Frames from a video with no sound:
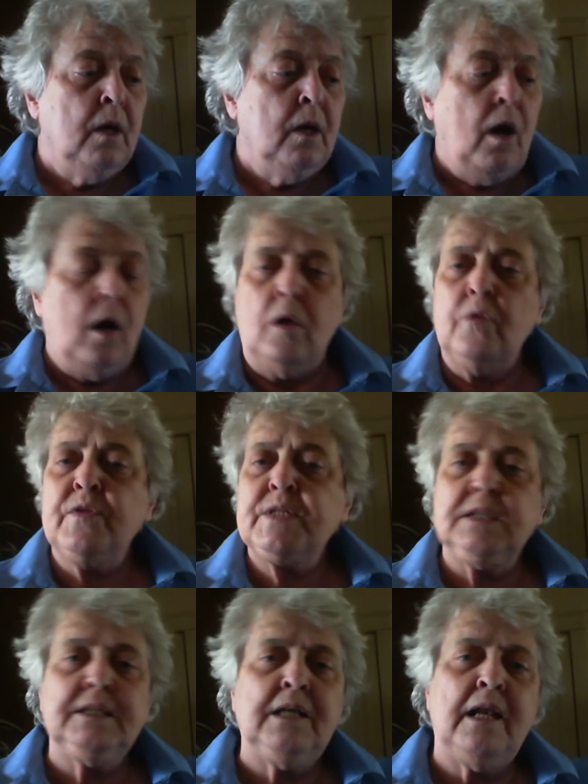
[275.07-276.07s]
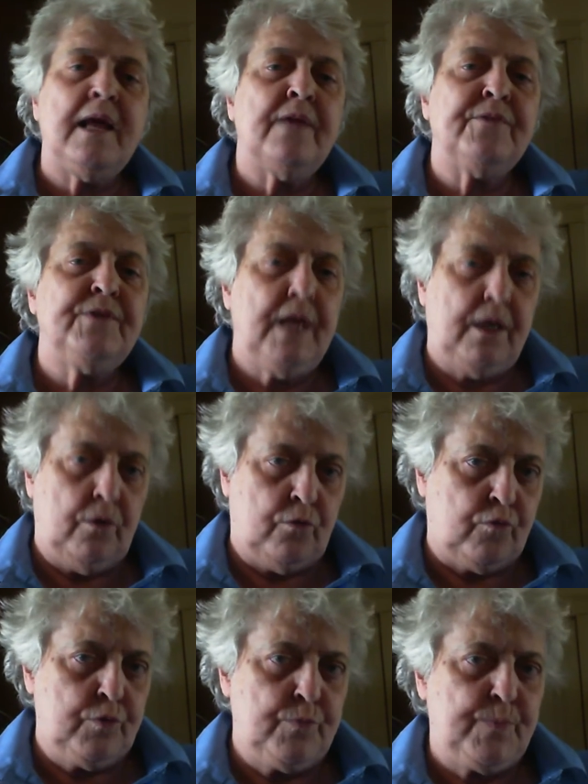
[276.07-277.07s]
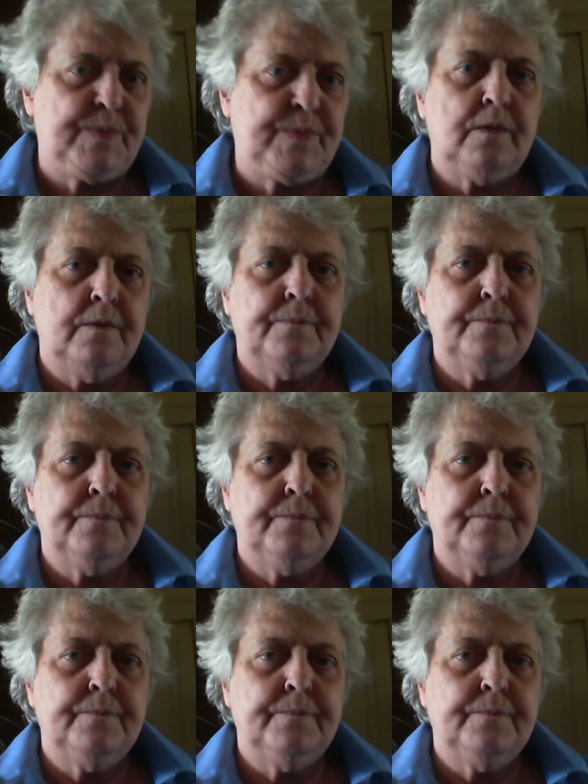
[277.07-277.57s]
All these little ethnic groups